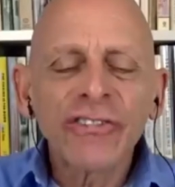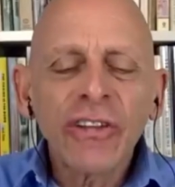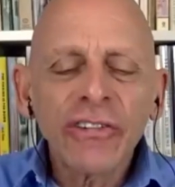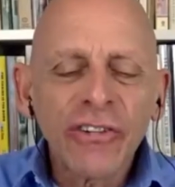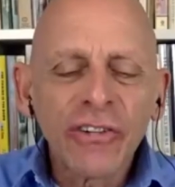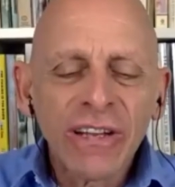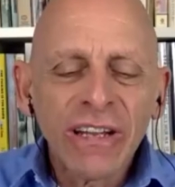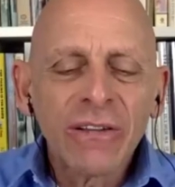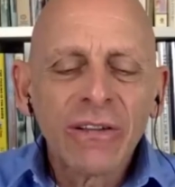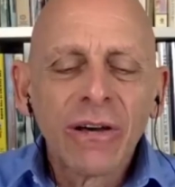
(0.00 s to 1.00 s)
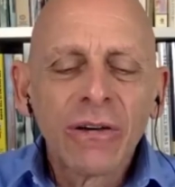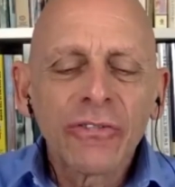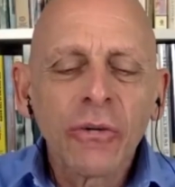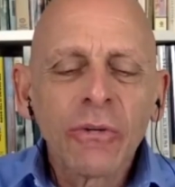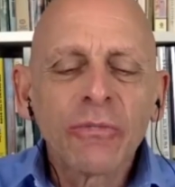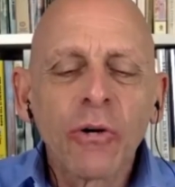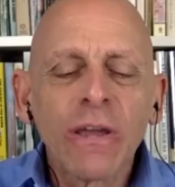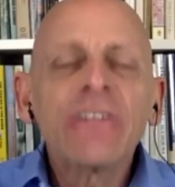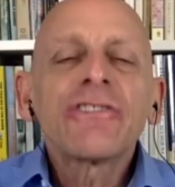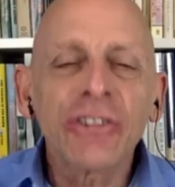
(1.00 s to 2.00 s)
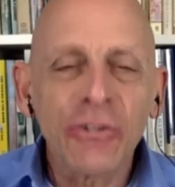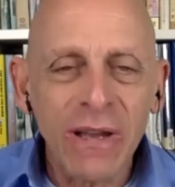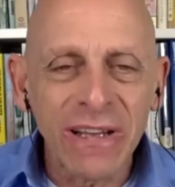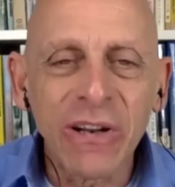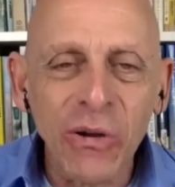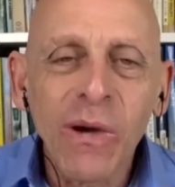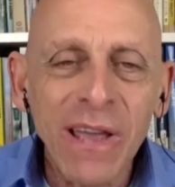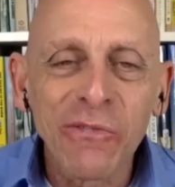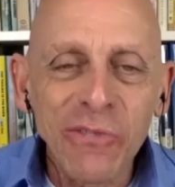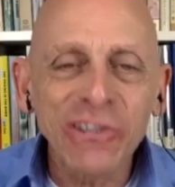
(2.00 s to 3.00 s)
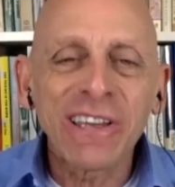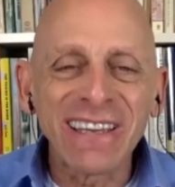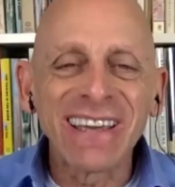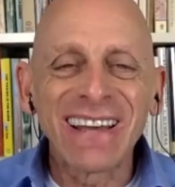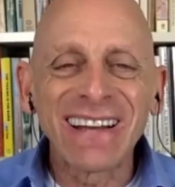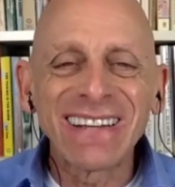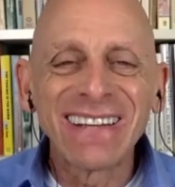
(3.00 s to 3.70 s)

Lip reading: such a so much more integrated a way of looking at it